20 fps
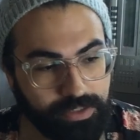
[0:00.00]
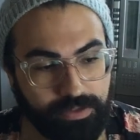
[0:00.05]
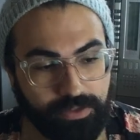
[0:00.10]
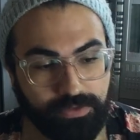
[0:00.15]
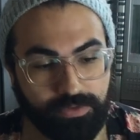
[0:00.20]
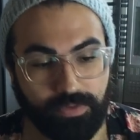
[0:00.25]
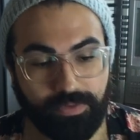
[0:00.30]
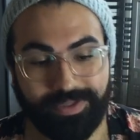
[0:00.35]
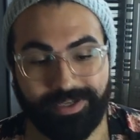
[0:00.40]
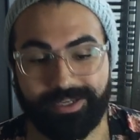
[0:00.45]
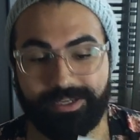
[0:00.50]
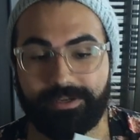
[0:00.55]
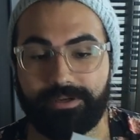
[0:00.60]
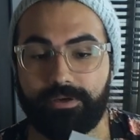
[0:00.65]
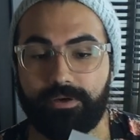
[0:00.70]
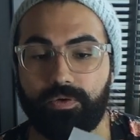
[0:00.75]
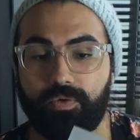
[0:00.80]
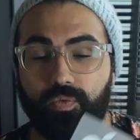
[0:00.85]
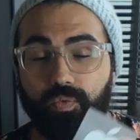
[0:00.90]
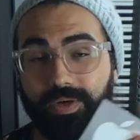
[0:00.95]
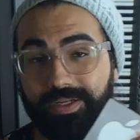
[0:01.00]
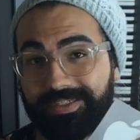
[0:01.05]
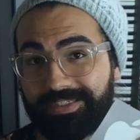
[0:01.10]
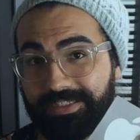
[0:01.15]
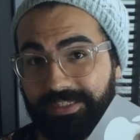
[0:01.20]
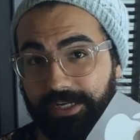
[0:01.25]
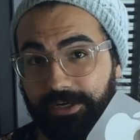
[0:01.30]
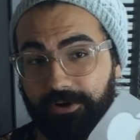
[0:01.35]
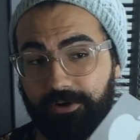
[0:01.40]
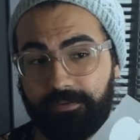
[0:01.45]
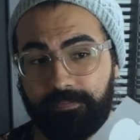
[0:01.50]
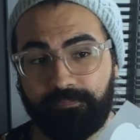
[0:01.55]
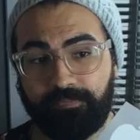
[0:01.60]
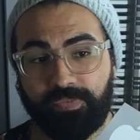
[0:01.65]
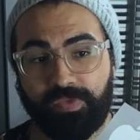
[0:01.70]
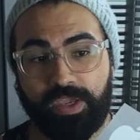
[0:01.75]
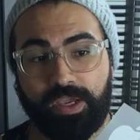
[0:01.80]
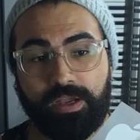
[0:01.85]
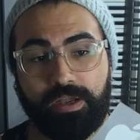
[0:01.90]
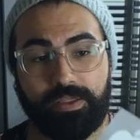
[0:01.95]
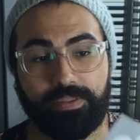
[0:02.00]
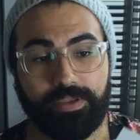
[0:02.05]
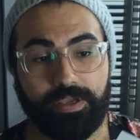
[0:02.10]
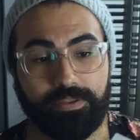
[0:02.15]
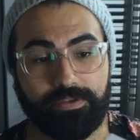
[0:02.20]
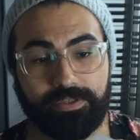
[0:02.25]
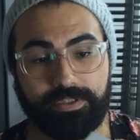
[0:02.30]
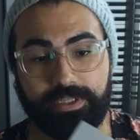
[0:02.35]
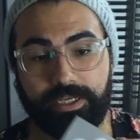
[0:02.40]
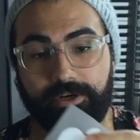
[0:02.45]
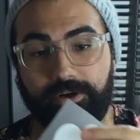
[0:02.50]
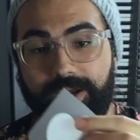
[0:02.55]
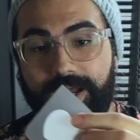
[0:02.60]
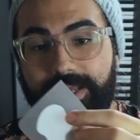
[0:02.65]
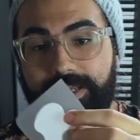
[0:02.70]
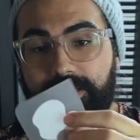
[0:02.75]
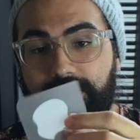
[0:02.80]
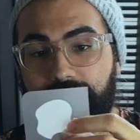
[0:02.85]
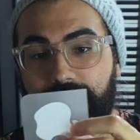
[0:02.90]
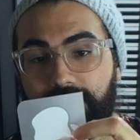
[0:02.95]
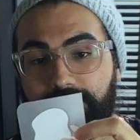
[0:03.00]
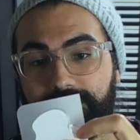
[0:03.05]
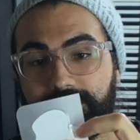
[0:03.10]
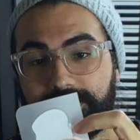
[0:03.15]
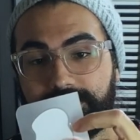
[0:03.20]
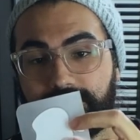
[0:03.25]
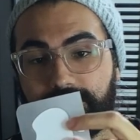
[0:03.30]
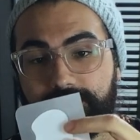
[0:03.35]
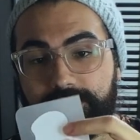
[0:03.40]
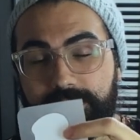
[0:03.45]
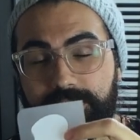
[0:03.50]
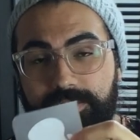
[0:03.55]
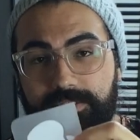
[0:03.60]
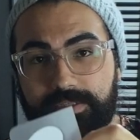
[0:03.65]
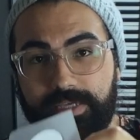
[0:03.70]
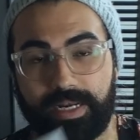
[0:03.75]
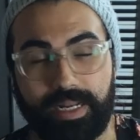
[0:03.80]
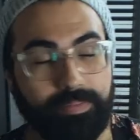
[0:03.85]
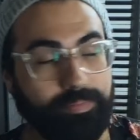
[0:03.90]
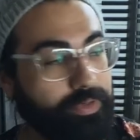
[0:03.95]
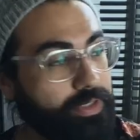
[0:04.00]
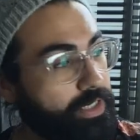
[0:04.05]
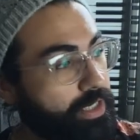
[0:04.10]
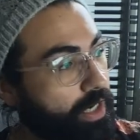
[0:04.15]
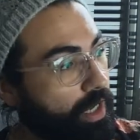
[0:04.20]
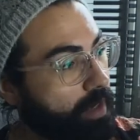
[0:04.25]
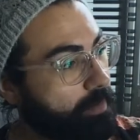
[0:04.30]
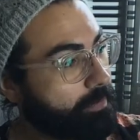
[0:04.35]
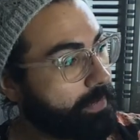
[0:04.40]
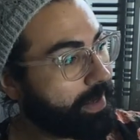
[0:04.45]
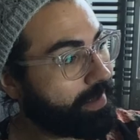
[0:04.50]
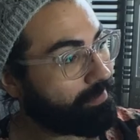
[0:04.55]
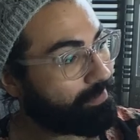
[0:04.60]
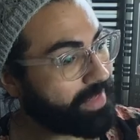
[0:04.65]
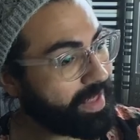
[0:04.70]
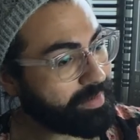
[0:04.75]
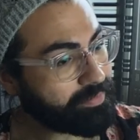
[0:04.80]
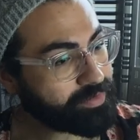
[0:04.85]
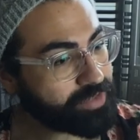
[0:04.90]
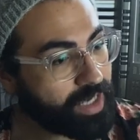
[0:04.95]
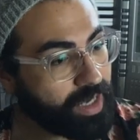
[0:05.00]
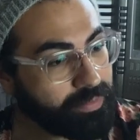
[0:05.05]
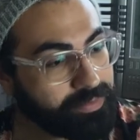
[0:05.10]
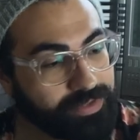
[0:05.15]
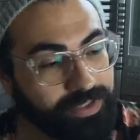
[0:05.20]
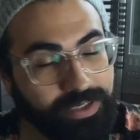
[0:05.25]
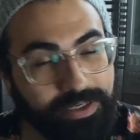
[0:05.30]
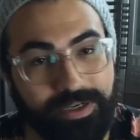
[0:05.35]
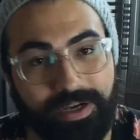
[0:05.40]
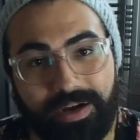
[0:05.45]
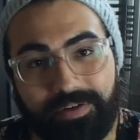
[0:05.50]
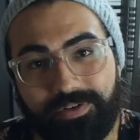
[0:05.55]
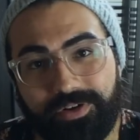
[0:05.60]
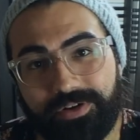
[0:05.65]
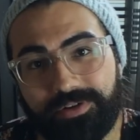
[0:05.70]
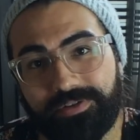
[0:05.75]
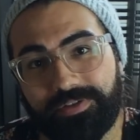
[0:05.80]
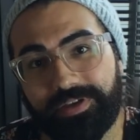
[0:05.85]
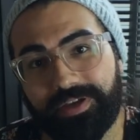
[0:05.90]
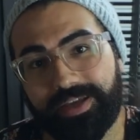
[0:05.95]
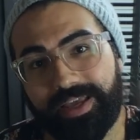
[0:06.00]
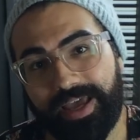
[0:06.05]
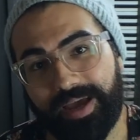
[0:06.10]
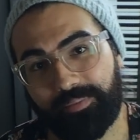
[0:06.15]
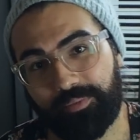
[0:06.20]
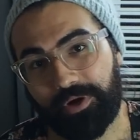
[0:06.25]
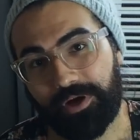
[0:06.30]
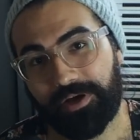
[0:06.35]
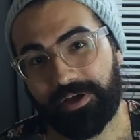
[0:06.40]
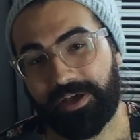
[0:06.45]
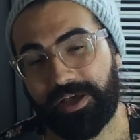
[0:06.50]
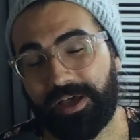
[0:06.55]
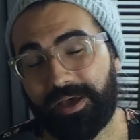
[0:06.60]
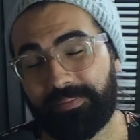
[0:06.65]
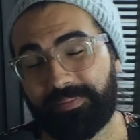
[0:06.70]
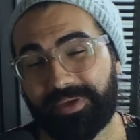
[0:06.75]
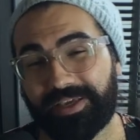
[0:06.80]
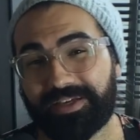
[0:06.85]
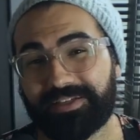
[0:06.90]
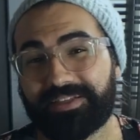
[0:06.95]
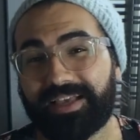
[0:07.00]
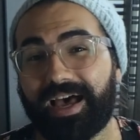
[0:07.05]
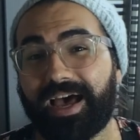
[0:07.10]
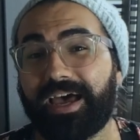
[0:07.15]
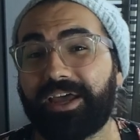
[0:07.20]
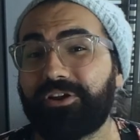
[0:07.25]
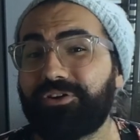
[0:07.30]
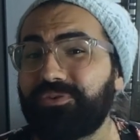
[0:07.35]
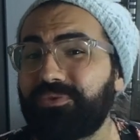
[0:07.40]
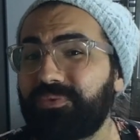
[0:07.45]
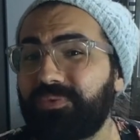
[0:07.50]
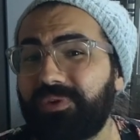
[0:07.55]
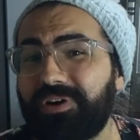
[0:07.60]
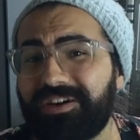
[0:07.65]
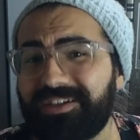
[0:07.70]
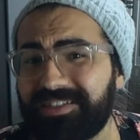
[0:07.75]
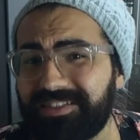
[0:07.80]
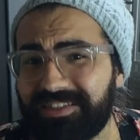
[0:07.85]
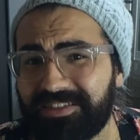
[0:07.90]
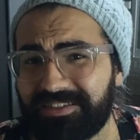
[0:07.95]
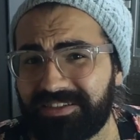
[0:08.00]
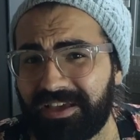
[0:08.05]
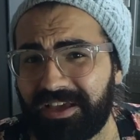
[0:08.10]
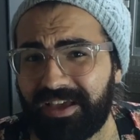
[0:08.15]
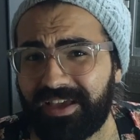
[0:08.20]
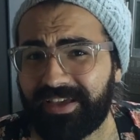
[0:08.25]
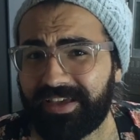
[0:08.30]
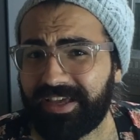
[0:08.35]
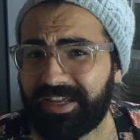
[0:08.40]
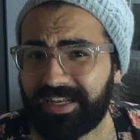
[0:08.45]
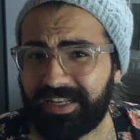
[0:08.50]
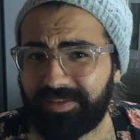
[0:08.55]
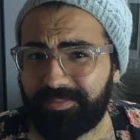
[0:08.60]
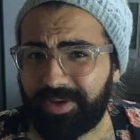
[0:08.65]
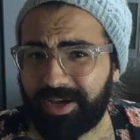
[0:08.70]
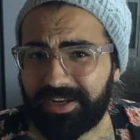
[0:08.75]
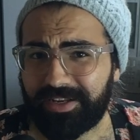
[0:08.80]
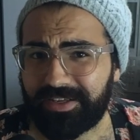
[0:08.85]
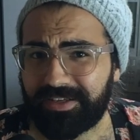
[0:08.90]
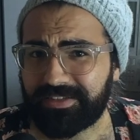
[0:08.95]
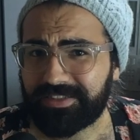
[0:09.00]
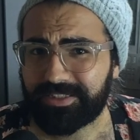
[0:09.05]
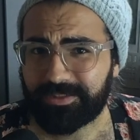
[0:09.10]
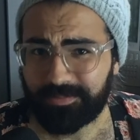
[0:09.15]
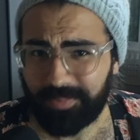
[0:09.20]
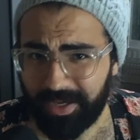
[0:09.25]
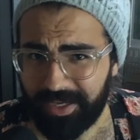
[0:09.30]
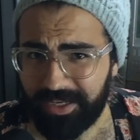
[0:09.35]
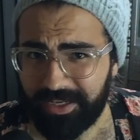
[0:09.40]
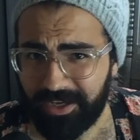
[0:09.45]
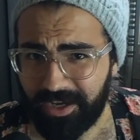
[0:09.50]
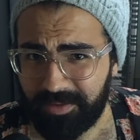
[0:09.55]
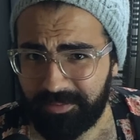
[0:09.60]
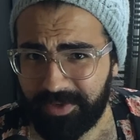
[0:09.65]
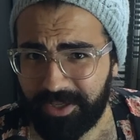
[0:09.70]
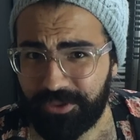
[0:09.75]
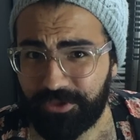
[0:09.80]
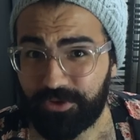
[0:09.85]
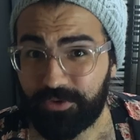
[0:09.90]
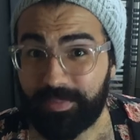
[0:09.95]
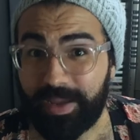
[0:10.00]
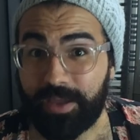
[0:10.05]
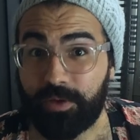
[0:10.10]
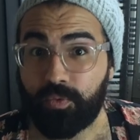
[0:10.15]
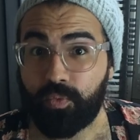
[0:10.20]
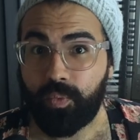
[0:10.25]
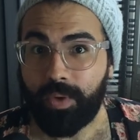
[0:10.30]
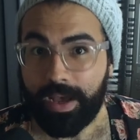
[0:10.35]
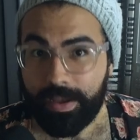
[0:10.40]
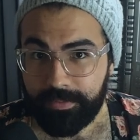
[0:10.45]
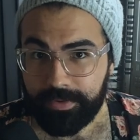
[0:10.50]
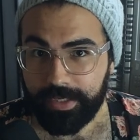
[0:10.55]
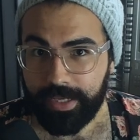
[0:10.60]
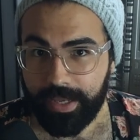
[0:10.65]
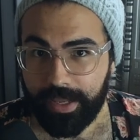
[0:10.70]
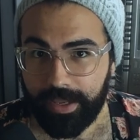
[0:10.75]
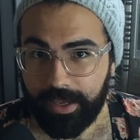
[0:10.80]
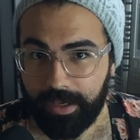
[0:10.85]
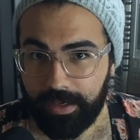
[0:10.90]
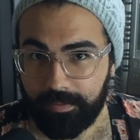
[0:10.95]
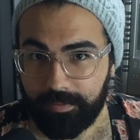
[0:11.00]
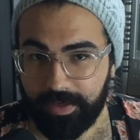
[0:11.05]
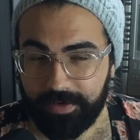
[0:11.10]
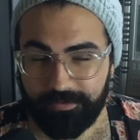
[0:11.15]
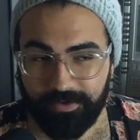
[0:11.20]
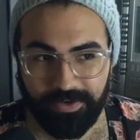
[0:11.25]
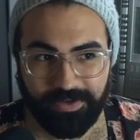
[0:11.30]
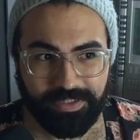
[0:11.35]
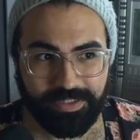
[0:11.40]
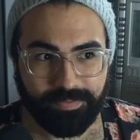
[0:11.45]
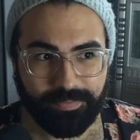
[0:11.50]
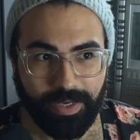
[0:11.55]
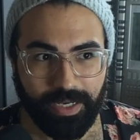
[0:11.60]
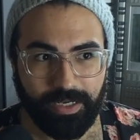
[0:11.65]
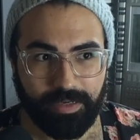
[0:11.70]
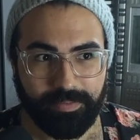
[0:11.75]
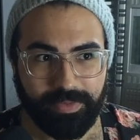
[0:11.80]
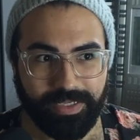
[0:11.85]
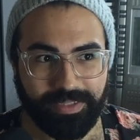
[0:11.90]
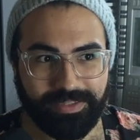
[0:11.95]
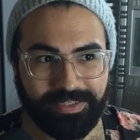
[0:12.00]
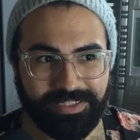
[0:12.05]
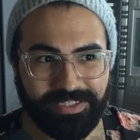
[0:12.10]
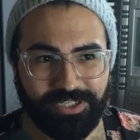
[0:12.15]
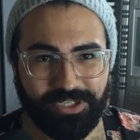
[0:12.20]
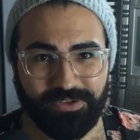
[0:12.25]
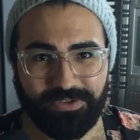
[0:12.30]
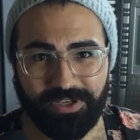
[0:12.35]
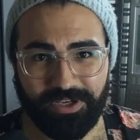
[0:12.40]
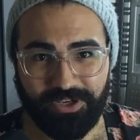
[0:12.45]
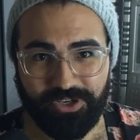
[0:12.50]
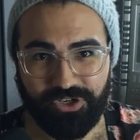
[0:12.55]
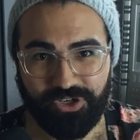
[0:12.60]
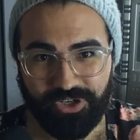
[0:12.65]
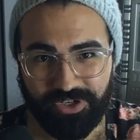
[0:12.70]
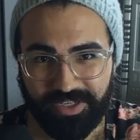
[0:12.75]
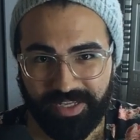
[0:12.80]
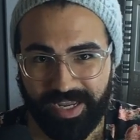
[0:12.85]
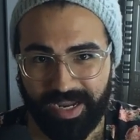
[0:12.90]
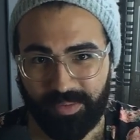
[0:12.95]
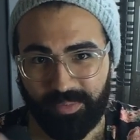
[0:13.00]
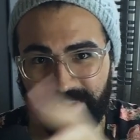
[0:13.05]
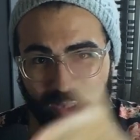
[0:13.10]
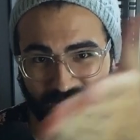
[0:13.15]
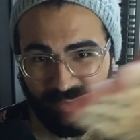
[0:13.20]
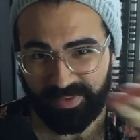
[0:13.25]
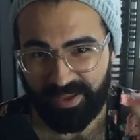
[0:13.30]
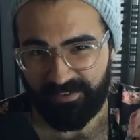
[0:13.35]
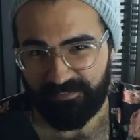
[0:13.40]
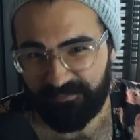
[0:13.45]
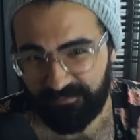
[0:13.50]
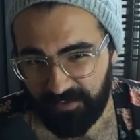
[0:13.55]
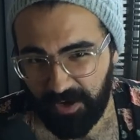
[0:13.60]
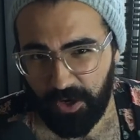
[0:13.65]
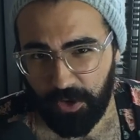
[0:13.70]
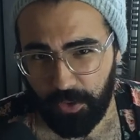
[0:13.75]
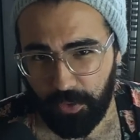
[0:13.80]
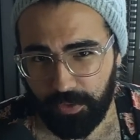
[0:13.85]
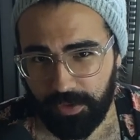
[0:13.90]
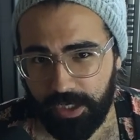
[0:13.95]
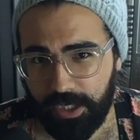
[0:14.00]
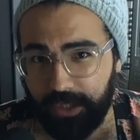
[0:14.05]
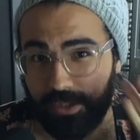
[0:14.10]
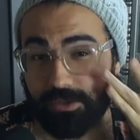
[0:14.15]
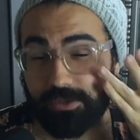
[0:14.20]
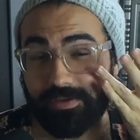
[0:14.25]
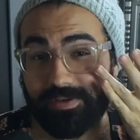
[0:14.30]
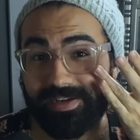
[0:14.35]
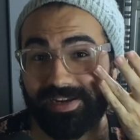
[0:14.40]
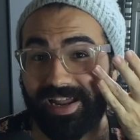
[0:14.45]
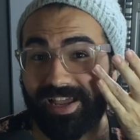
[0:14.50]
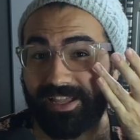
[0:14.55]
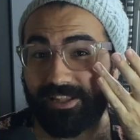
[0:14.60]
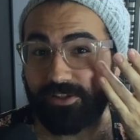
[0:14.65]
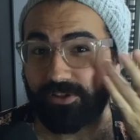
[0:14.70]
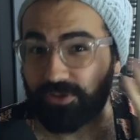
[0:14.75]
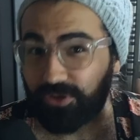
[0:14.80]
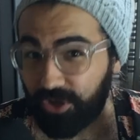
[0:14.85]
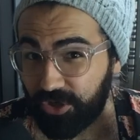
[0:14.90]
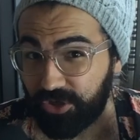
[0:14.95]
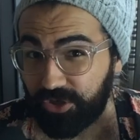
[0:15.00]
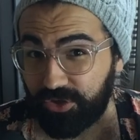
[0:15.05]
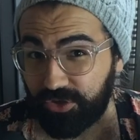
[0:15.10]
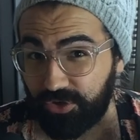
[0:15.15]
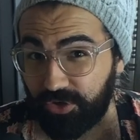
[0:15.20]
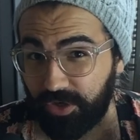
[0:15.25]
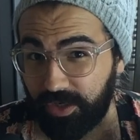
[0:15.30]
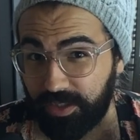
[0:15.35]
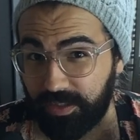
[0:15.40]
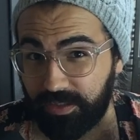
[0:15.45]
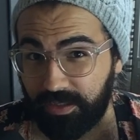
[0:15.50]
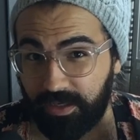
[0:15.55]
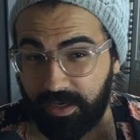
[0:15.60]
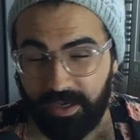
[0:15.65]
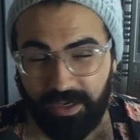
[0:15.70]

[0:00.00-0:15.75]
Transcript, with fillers: there's only one sticker the other sticker, I cut out this little piece and I put it on my laptop to cover the camera because I don't want anybody spying on me through my webcam. If you're gonna spy on me, at least use a good camera like my phone so that I look good.